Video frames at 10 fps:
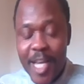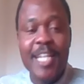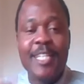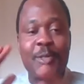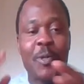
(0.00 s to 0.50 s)

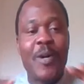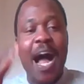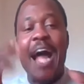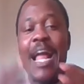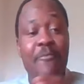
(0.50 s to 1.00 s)
Okay,
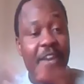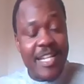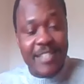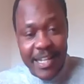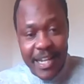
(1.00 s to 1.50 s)
so I
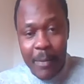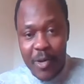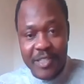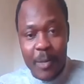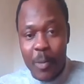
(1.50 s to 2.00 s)
am very
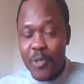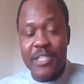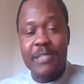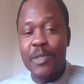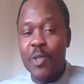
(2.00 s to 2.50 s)
excited about this
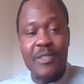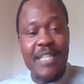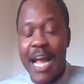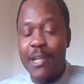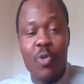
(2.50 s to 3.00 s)
opportunity because